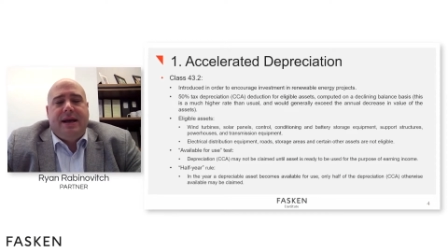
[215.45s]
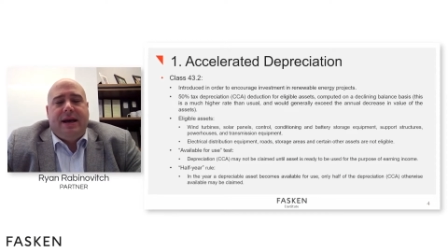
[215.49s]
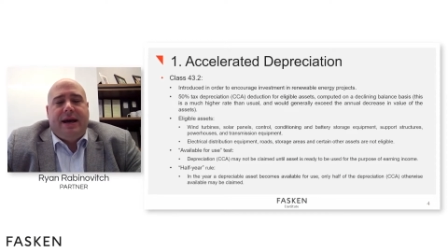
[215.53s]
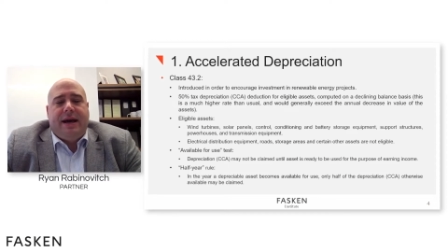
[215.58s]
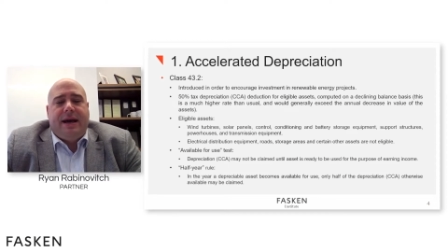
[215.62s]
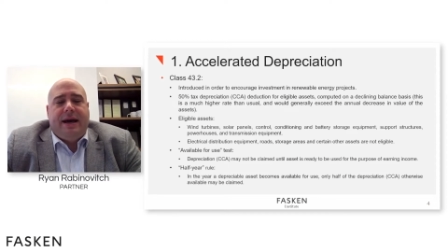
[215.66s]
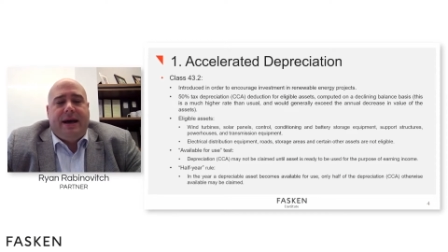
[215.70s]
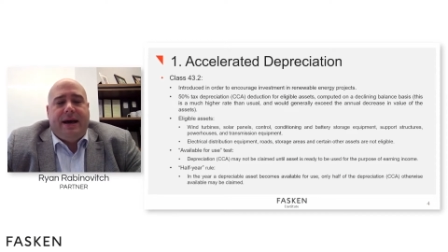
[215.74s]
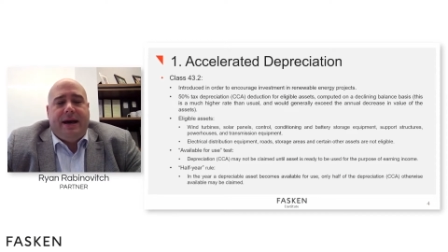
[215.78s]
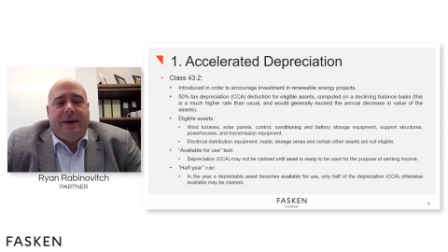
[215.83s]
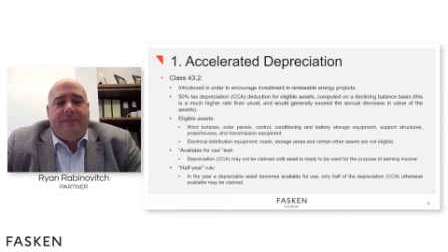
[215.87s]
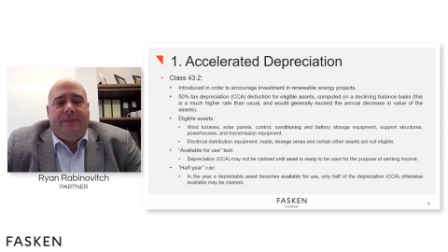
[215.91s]

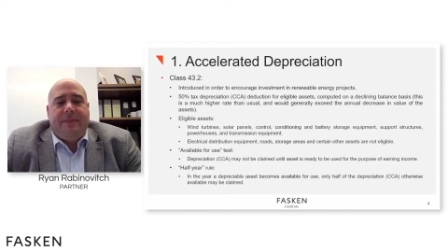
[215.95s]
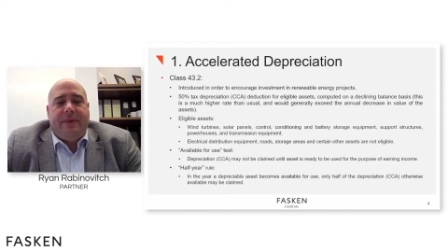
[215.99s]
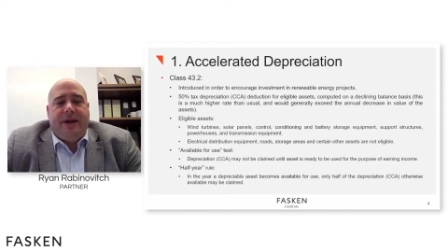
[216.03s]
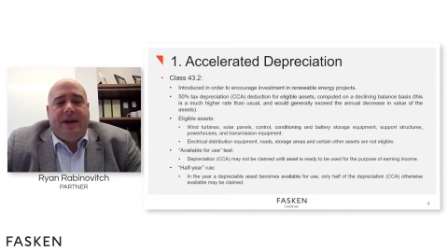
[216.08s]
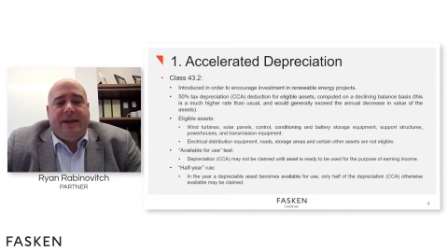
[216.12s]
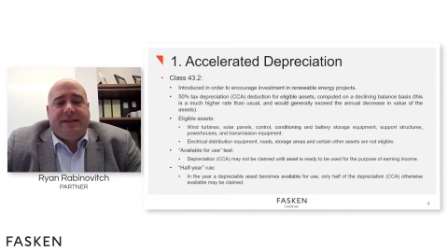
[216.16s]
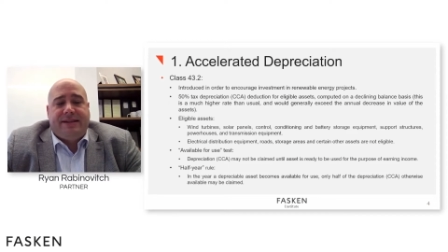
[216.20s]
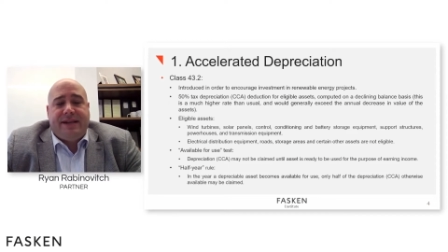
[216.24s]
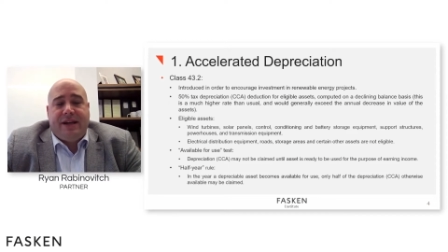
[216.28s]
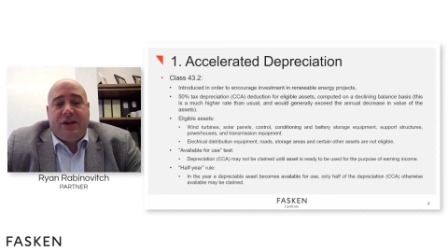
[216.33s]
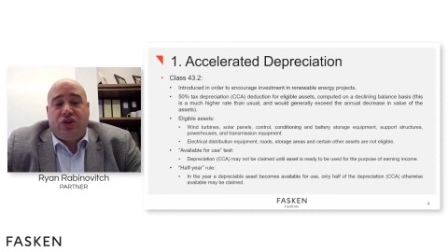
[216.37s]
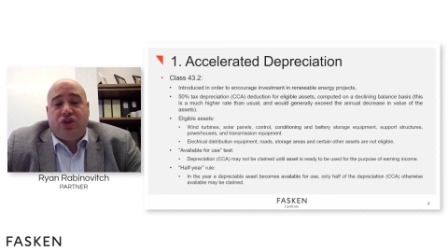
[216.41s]

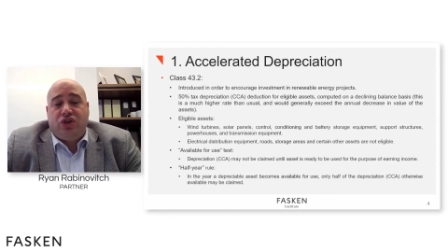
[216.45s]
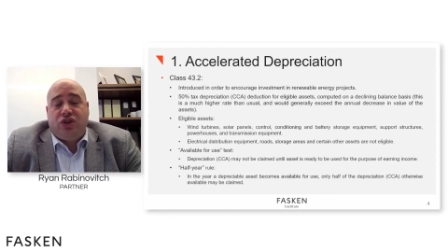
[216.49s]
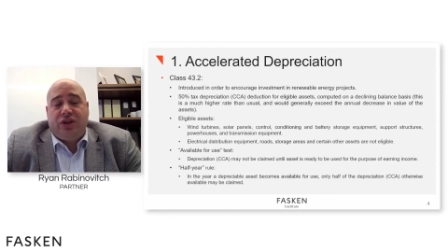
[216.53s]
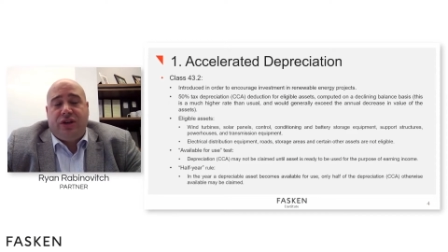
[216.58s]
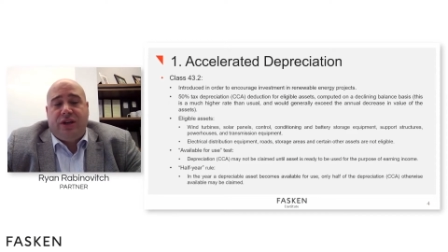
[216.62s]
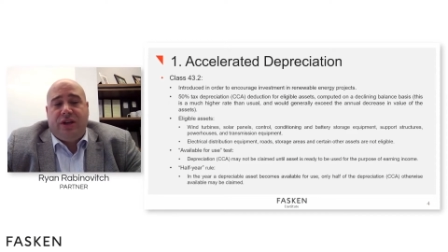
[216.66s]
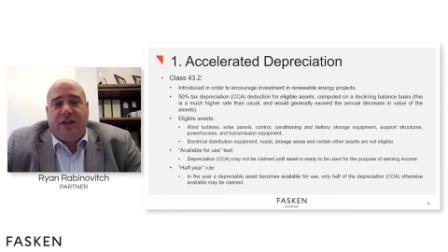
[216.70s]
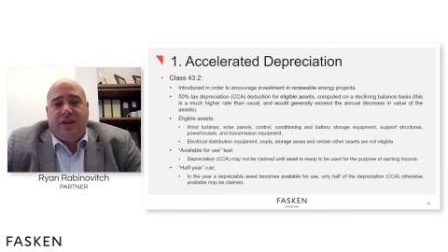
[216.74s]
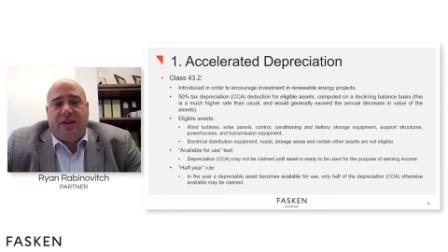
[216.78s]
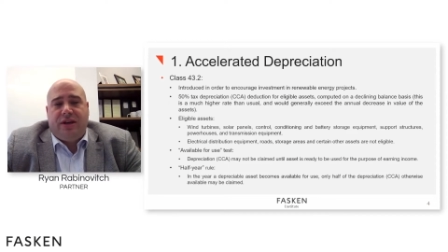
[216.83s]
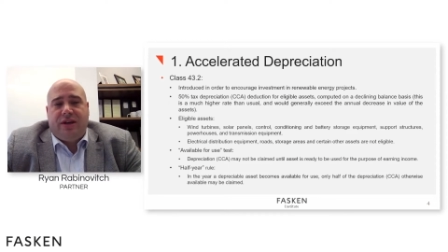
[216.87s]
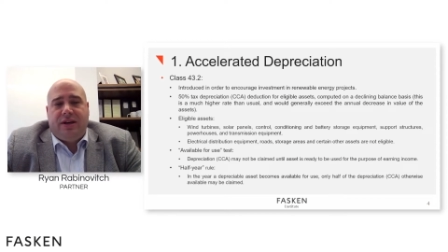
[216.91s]

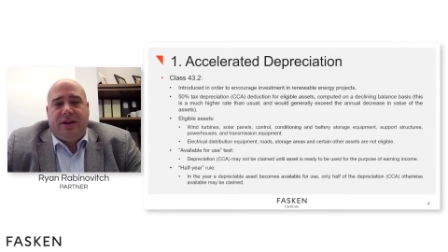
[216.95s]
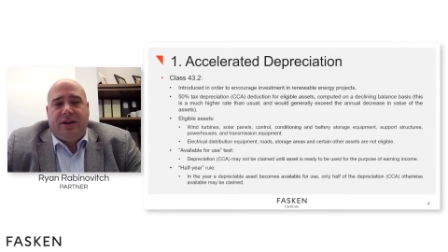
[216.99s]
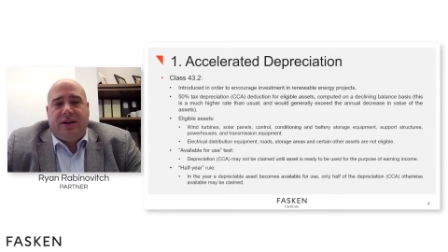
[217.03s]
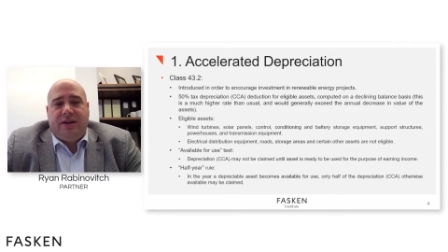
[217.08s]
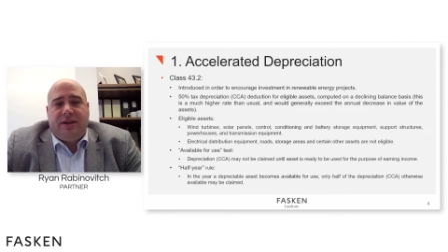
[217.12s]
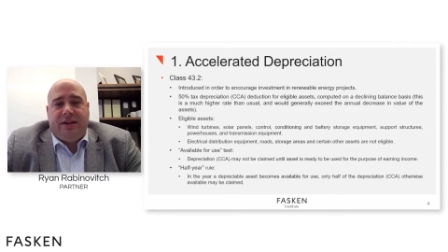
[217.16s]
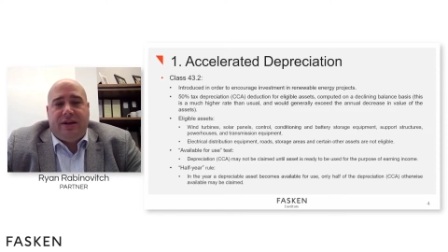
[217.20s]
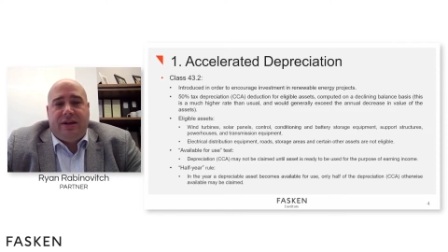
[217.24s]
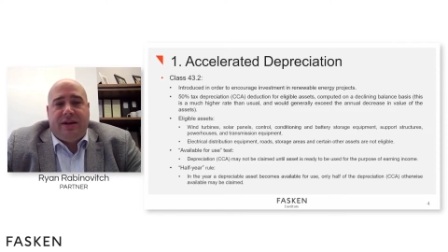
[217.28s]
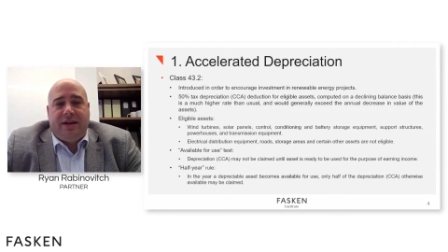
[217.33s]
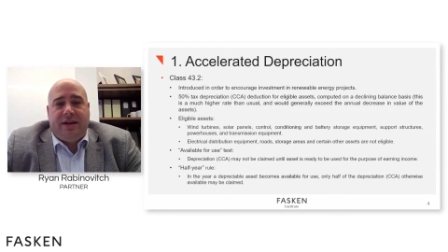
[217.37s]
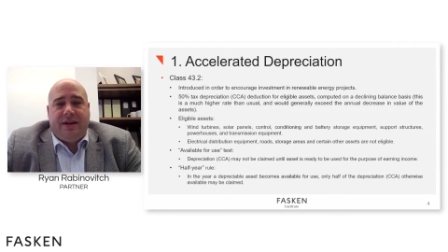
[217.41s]
Essentially,
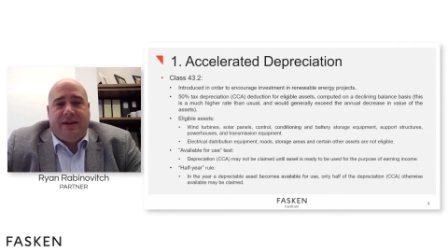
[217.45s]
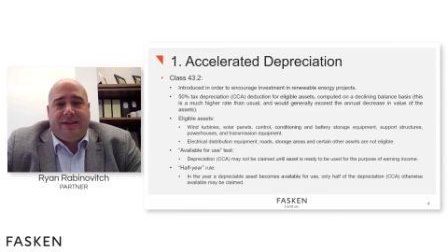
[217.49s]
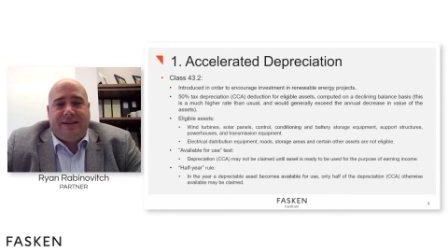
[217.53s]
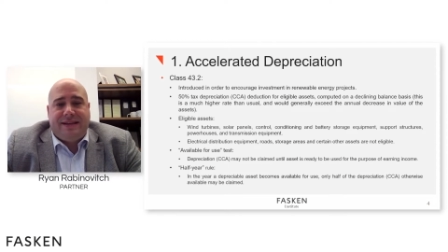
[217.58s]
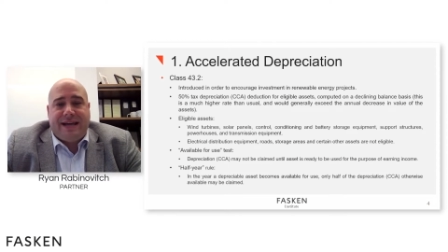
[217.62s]
the